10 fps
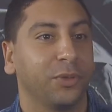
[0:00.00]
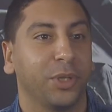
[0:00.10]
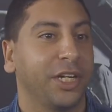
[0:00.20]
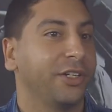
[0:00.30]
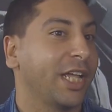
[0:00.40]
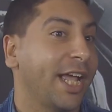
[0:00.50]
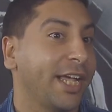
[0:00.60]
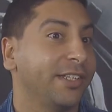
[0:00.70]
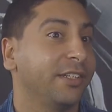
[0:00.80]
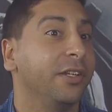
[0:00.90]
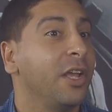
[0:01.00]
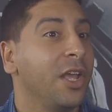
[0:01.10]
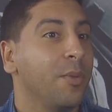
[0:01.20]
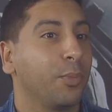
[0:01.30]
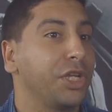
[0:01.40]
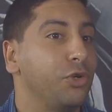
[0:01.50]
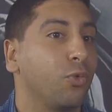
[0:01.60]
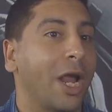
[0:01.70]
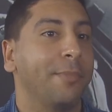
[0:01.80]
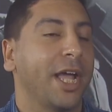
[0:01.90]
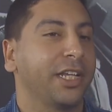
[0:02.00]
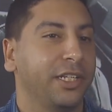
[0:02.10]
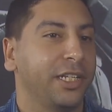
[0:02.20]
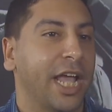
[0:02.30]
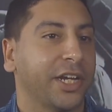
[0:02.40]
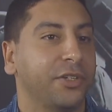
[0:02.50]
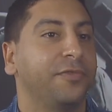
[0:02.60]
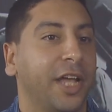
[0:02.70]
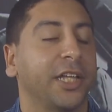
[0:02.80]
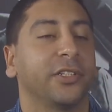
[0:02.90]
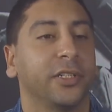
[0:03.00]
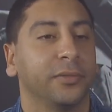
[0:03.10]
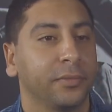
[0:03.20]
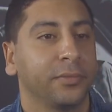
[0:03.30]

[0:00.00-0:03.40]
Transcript: after a player dies and bring you right back into the action faster.